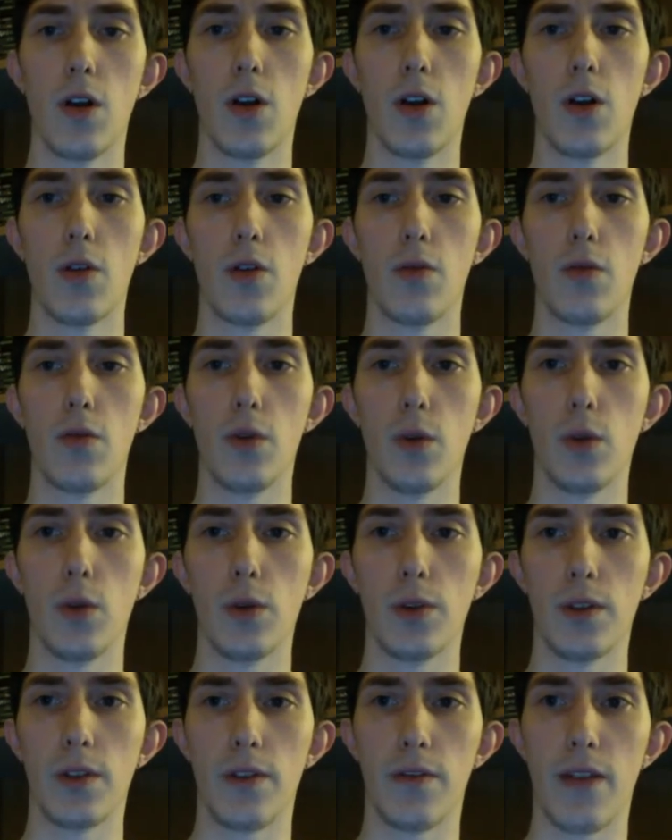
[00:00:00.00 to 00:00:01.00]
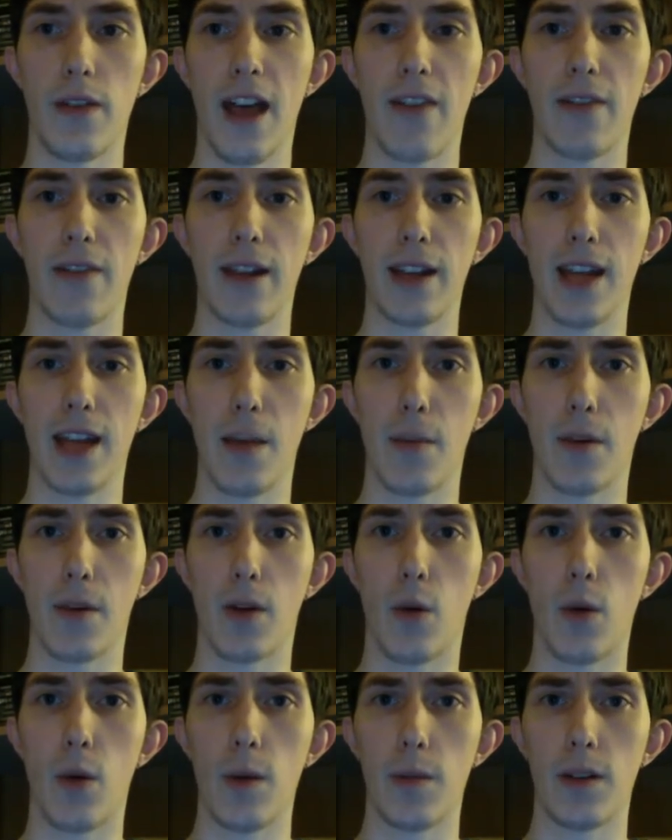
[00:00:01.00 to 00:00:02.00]
rules of having chemical
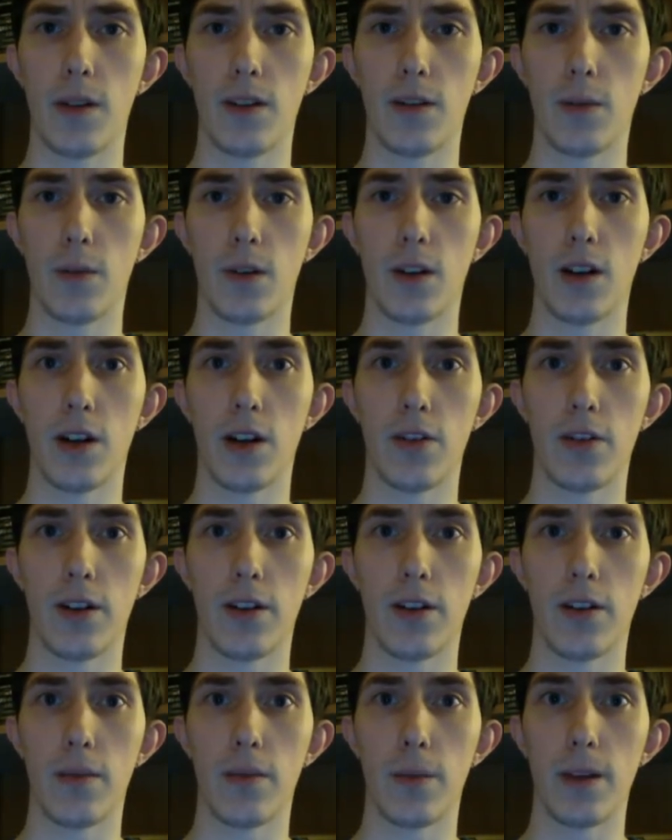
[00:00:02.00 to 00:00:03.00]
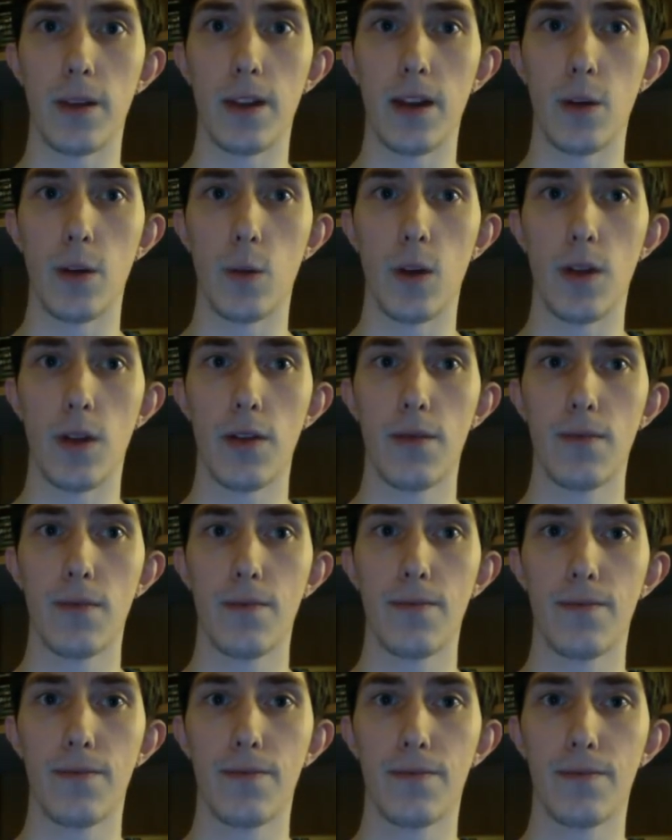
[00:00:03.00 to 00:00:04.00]
weapons in their country to begin with.
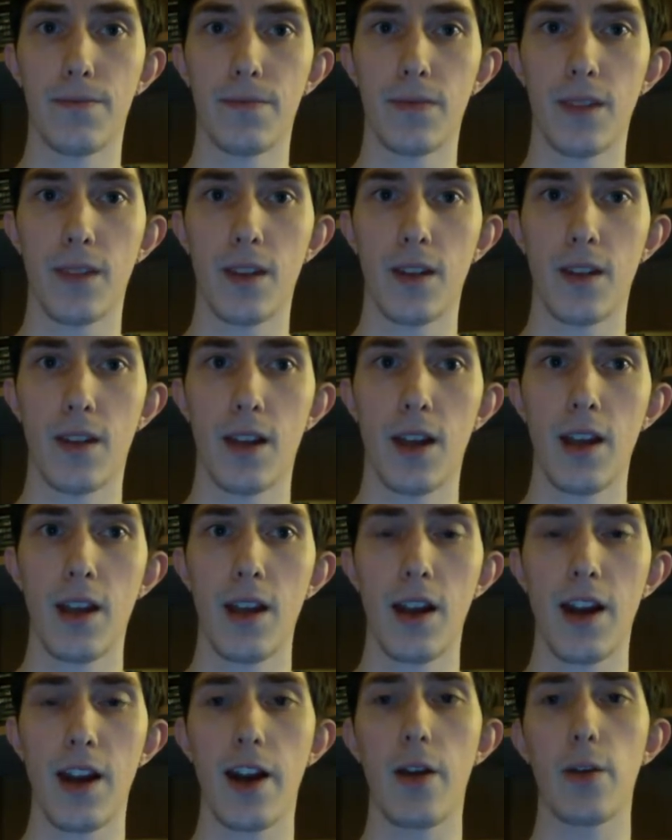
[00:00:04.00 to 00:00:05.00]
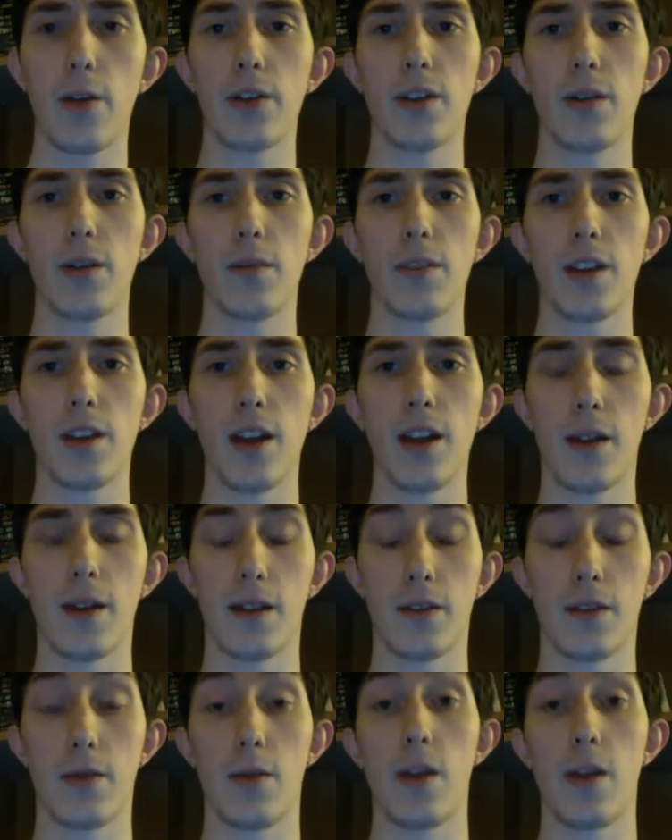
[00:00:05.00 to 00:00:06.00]
And I know some say that
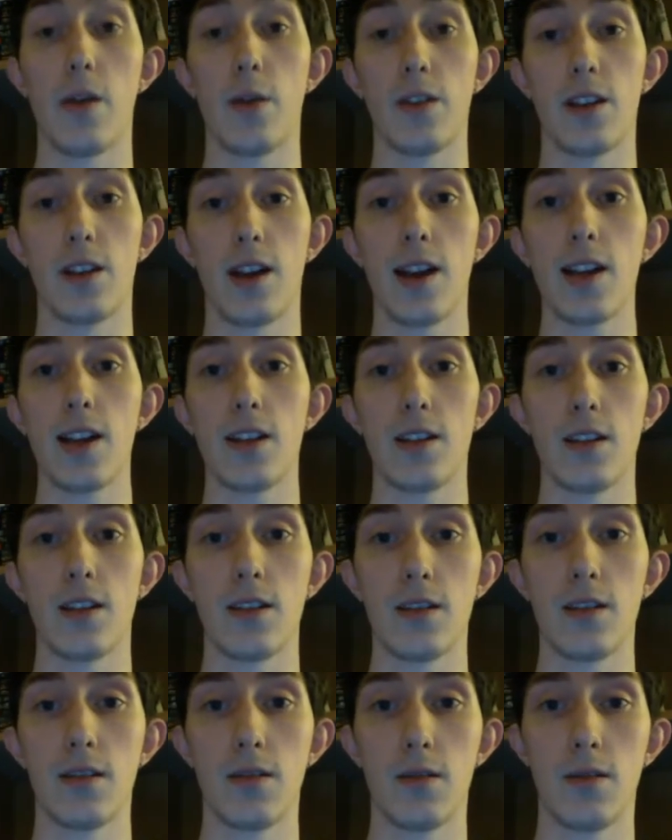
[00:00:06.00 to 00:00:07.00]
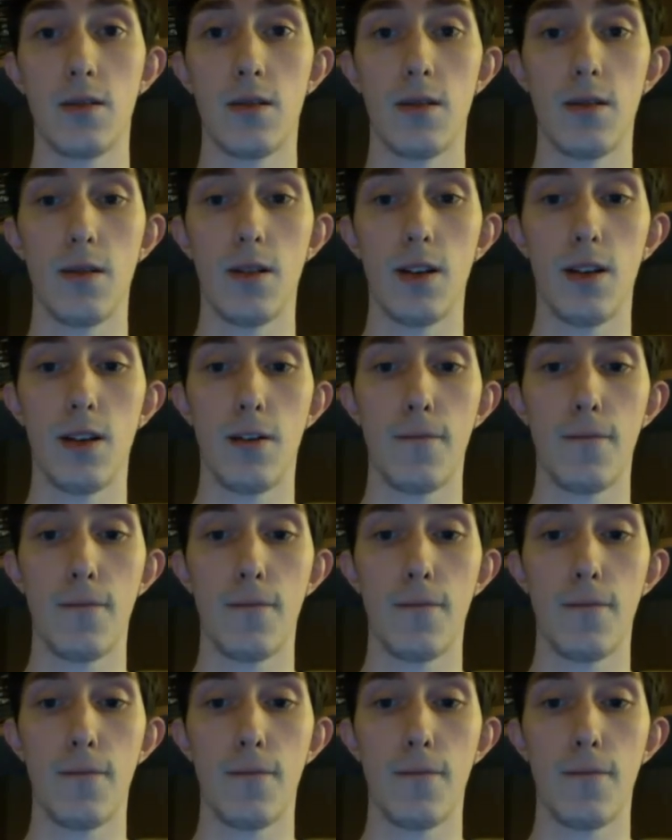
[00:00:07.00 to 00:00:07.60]
it was ISIS. Well,